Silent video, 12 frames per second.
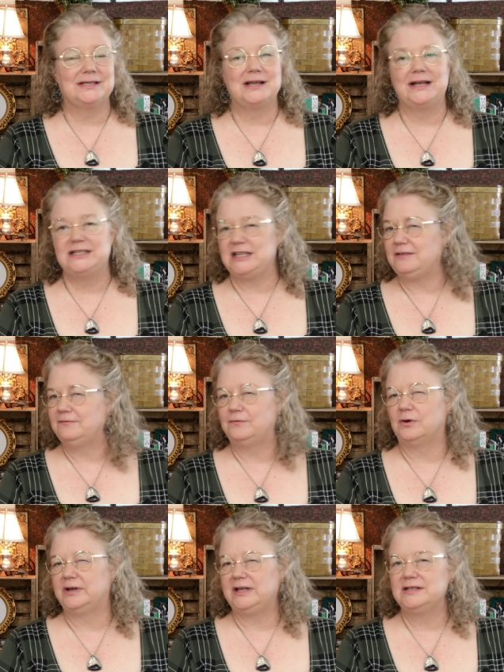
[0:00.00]

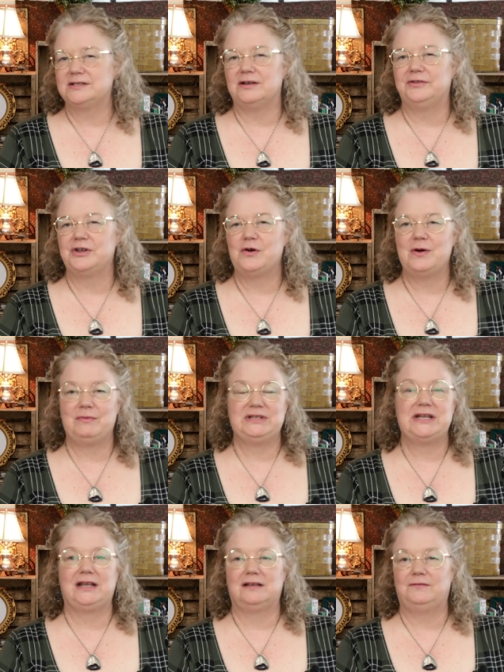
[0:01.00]
1940s, although it would
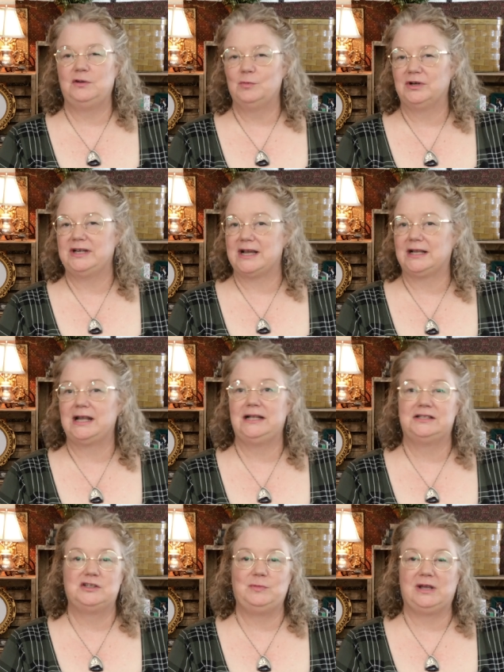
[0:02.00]
take a few more
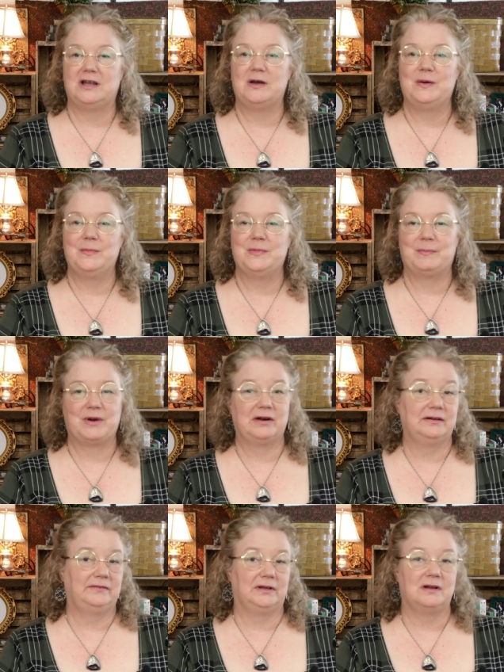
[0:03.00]
decades to become a
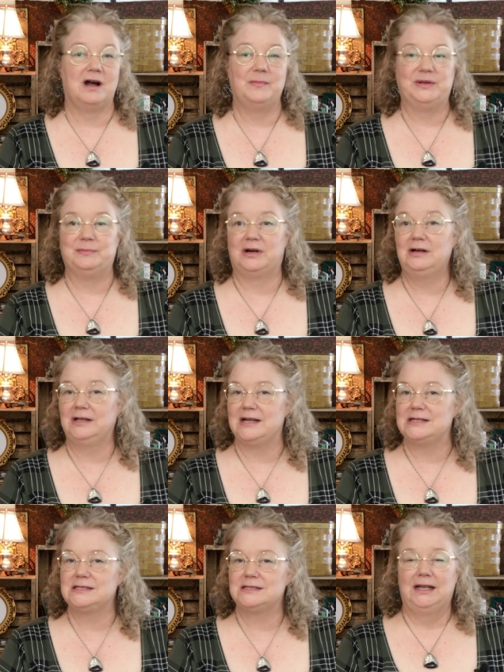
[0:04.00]
part of the common
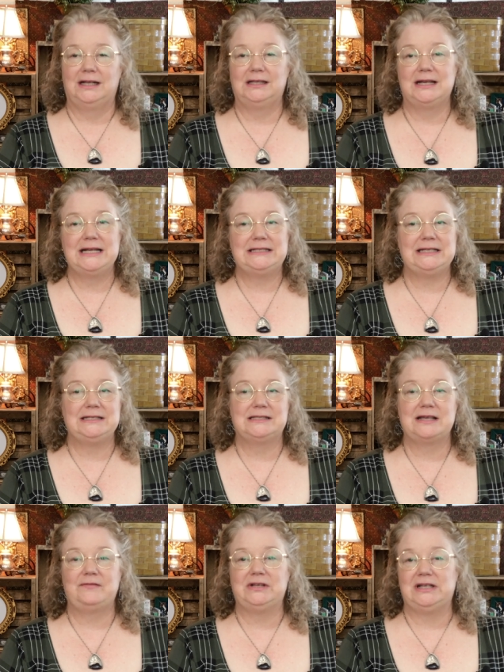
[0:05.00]
parlance. In the
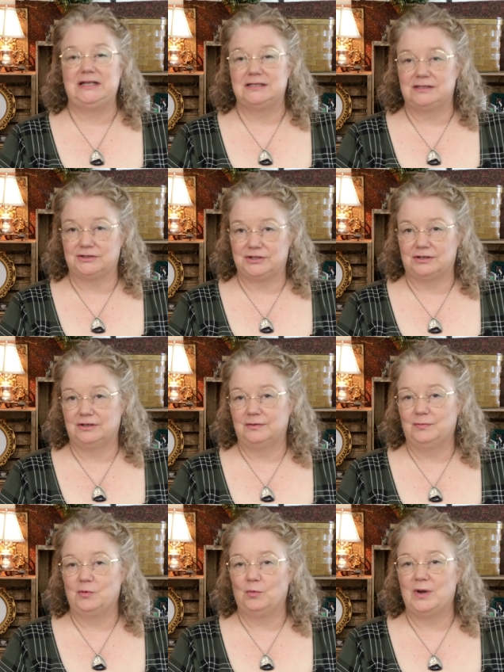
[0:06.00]
1970s, the
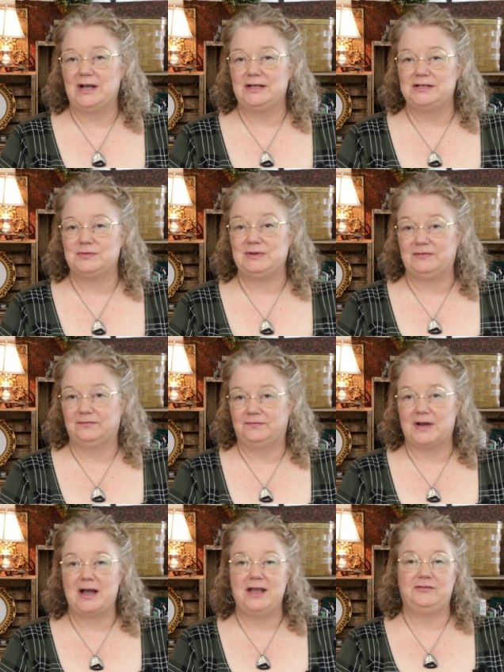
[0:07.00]
term was
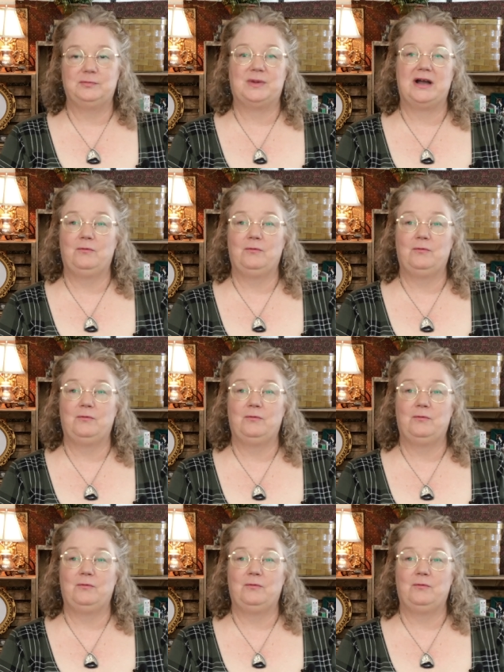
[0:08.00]
revived by